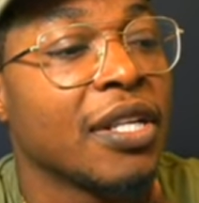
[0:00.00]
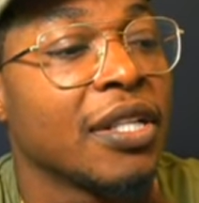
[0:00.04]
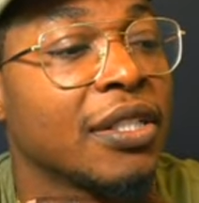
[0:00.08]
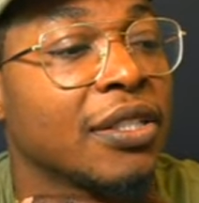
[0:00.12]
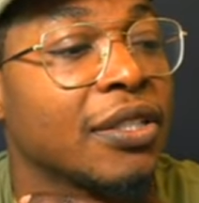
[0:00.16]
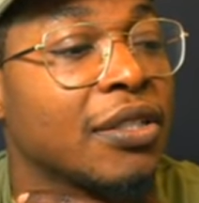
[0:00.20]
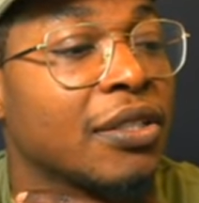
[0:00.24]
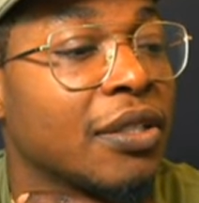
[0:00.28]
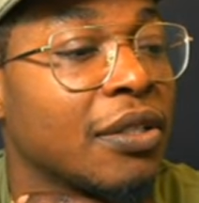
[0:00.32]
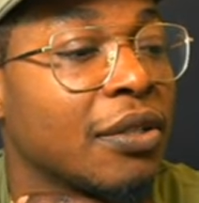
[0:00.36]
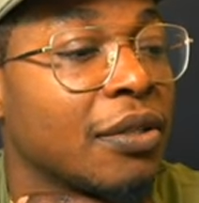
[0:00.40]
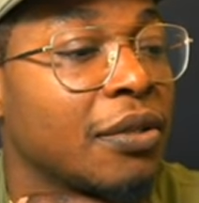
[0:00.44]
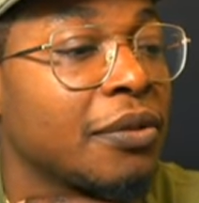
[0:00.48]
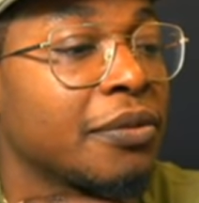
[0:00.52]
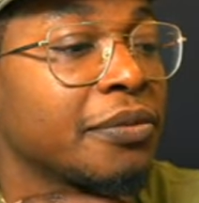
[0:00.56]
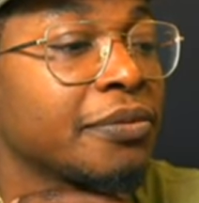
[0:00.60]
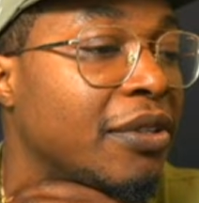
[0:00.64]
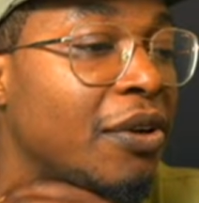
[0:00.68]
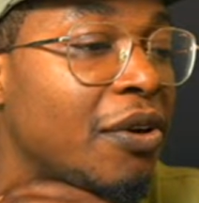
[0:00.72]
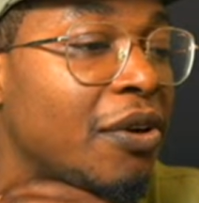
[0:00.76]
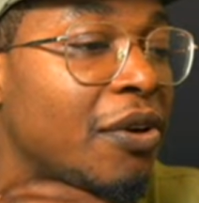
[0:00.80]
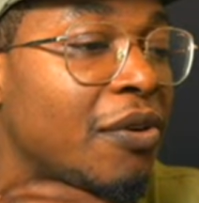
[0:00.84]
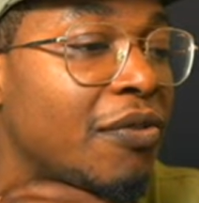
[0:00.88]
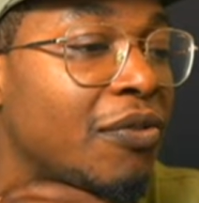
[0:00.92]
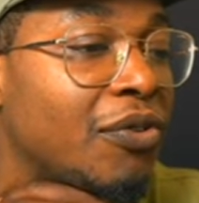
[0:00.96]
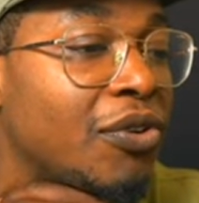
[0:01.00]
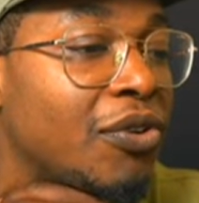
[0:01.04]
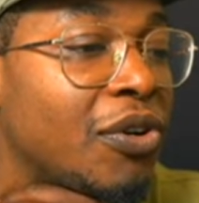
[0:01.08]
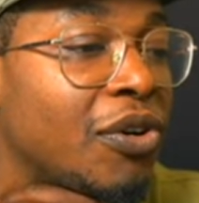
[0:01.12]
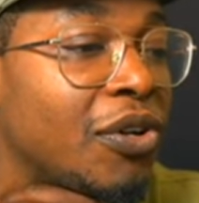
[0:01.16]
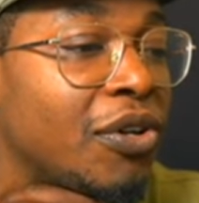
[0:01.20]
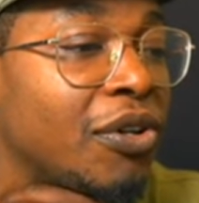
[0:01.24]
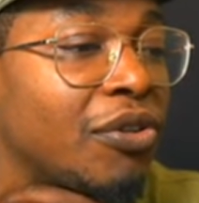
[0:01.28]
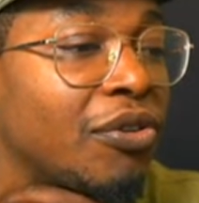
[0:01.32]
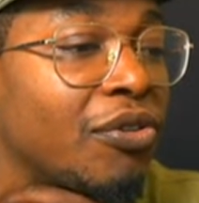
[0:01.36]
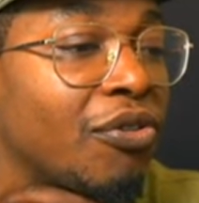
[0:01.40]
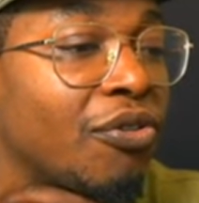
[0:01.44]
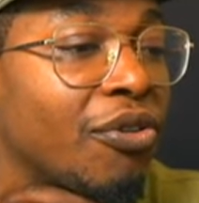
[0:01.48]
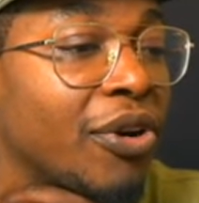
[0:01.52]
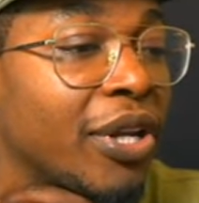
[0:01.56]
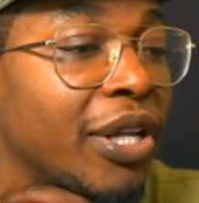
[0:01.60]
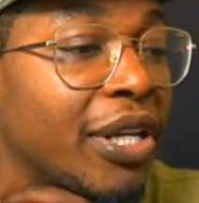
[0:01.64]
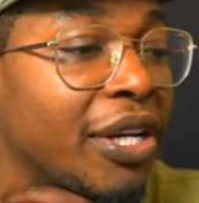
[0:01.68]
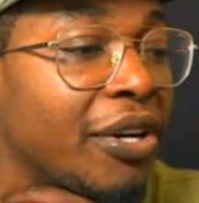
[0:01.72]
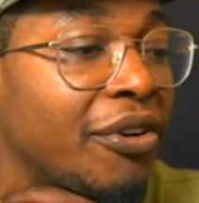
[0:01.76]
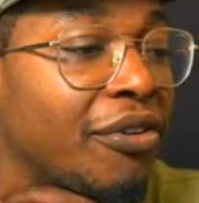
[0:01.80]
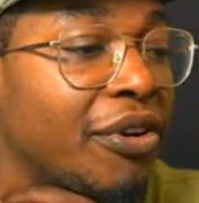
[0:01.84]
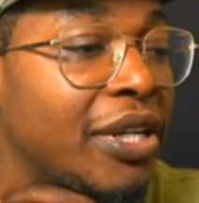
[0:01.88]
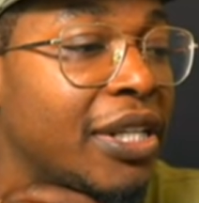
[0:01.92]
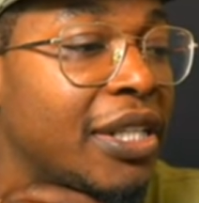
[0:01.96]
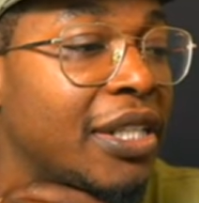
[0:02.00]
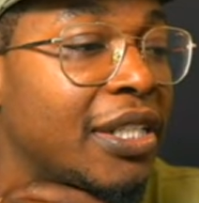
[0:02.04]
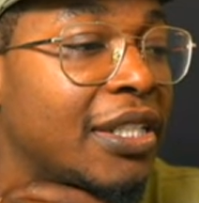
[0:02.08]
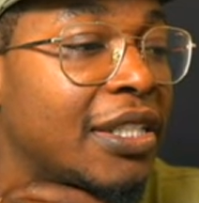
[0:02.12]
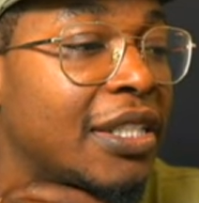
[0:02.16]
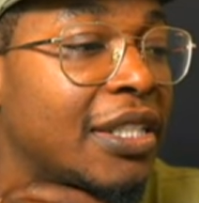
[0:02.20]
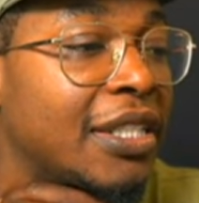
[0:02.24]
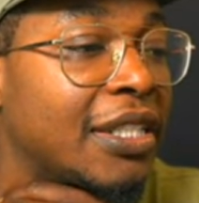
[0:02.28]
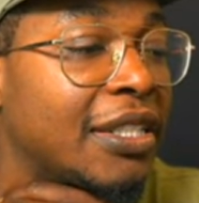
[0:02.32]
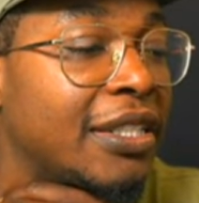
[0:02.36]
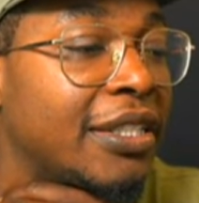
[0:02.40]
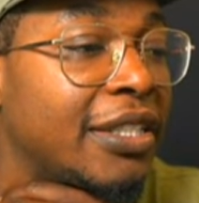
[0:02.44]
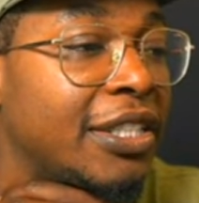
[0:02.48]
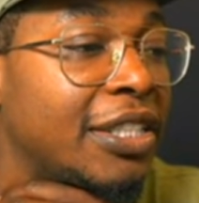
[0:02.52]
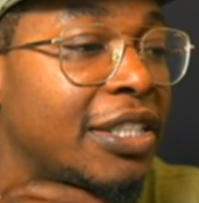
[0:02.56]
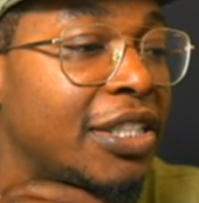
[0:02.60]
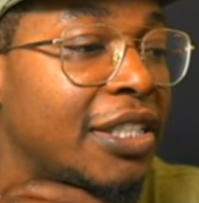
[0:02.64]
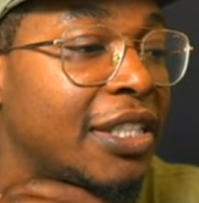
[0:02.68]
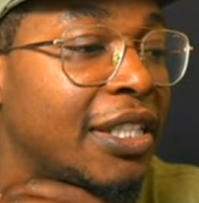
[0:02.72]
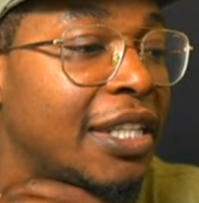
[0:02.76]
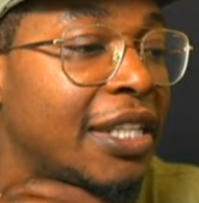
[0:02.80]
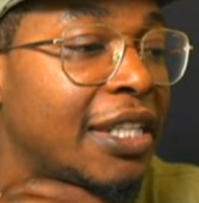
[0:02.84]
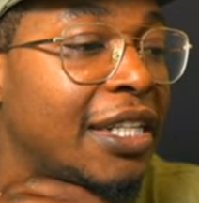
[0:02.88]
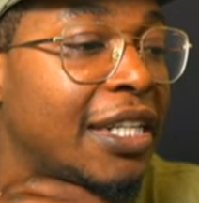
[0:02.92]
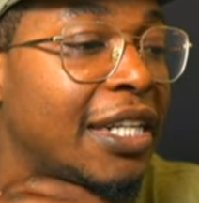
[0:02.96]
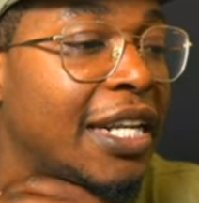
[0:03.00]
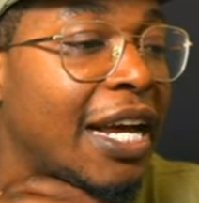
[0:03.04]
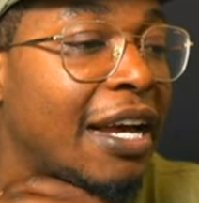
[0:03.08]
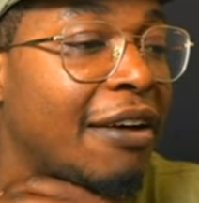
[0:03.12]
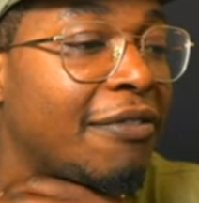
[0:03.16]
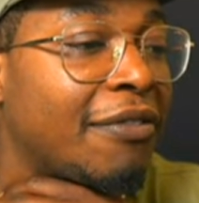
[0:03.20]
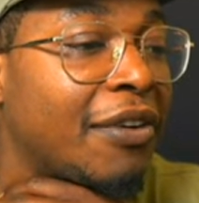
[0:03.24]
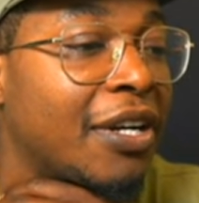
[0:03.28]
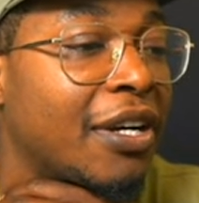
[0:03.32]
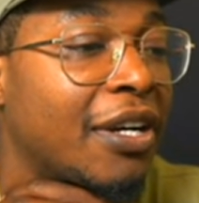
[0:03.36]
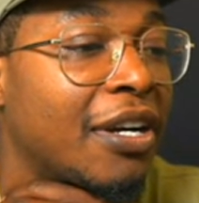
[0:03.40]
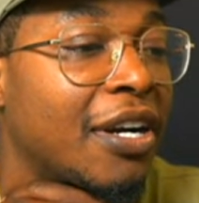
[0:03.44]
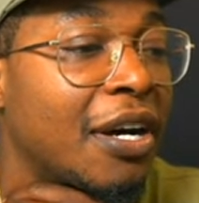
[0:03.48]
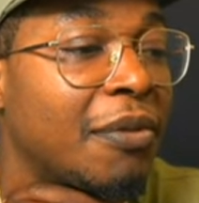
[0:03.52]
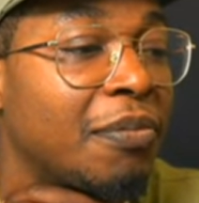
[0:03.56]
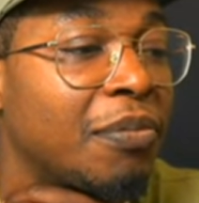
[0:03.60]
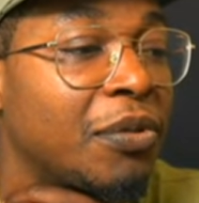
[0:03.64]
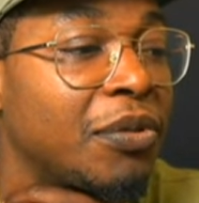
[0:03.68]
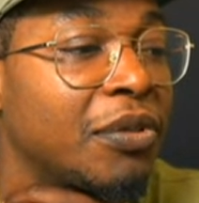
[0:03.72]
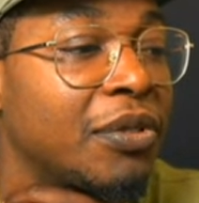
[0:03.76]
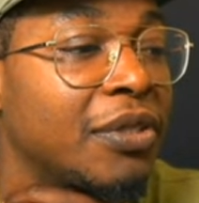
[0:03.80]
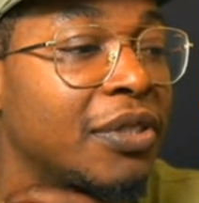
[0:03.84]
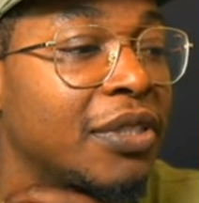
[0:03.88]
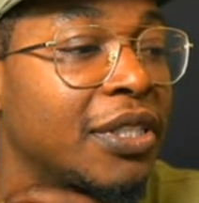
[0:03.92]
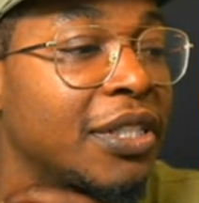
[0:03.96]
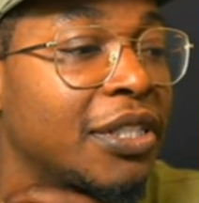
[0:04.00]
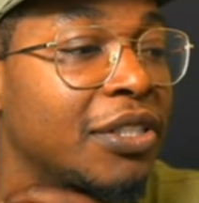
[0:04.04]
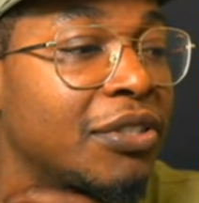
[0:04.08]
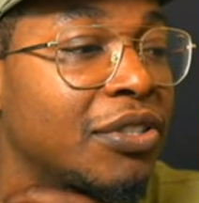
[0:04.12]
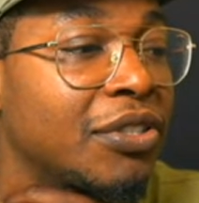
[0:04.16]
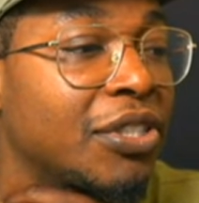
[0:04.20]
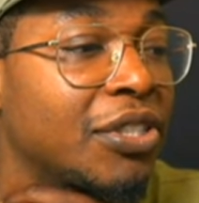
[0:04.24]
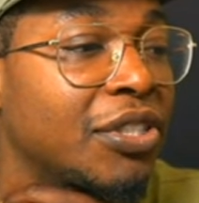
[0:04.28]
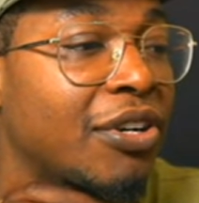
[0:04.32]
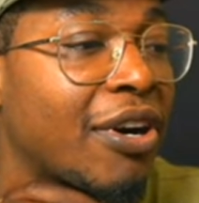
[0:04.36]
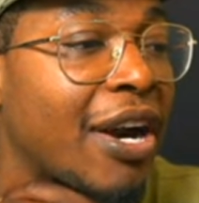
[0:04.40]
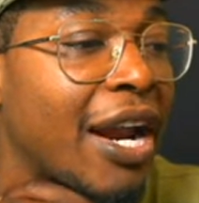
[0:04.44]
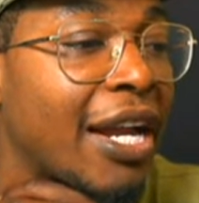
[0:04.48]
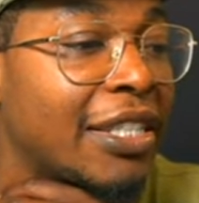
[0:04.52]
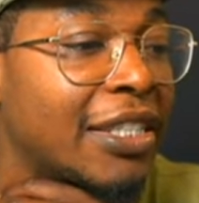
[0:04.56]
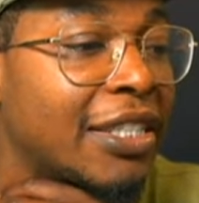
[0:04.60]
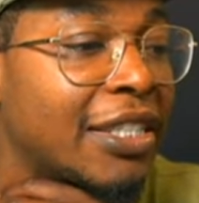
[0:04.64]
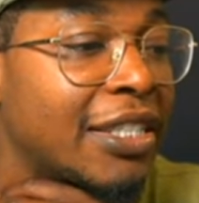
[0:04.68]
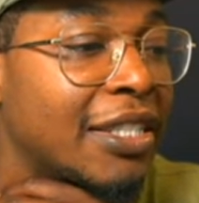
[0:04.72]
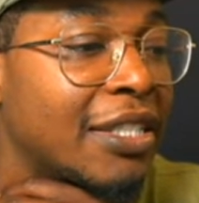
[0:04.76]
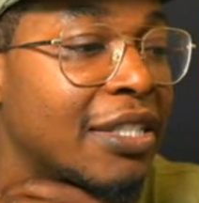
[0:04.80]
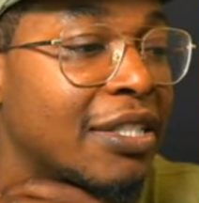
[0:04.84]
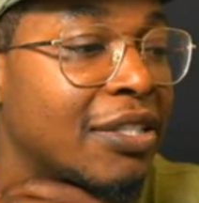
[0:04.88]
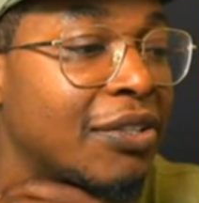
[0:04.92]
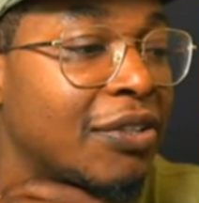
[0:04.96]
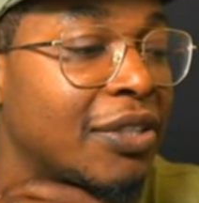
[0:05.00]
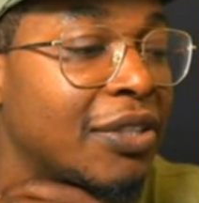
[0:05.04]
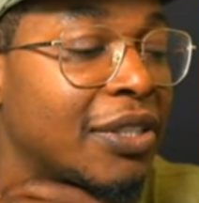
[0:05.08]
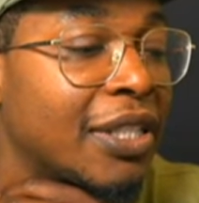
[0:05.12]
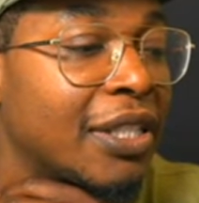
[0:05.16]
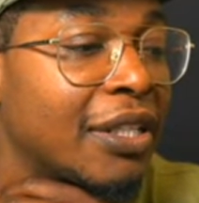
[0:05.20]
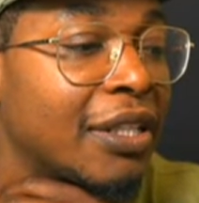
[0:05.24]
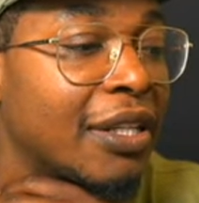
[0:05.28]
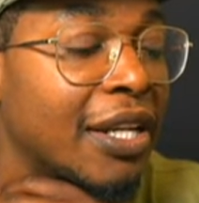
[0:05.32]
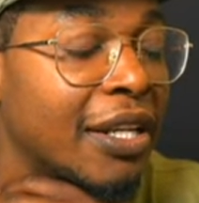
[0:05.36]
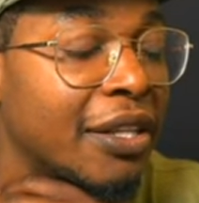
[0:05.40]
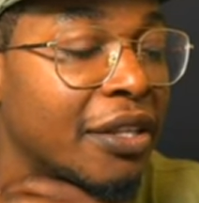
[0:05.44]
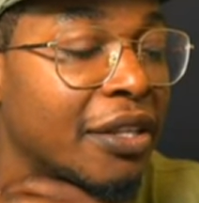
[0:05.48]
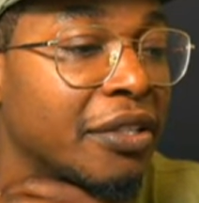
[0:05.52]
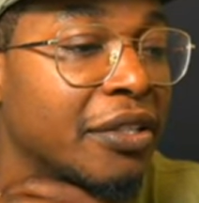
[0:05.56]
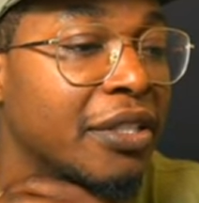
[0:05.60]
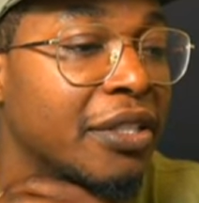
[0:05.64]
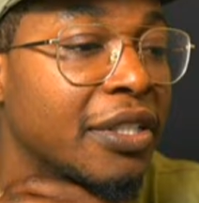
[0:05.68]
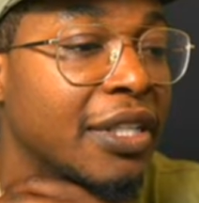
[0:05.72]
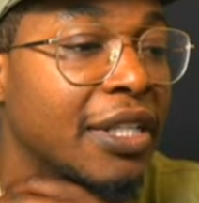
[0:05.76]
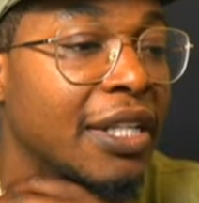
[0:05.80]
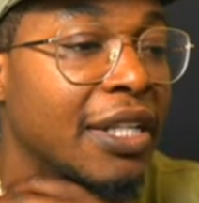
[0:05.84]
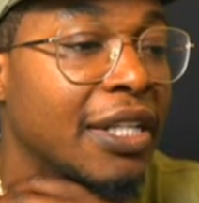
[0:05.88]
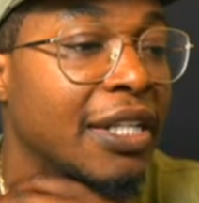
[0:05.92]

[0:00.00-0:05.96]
So overall, really, really good condition. It did have a couple little scratches on the leather.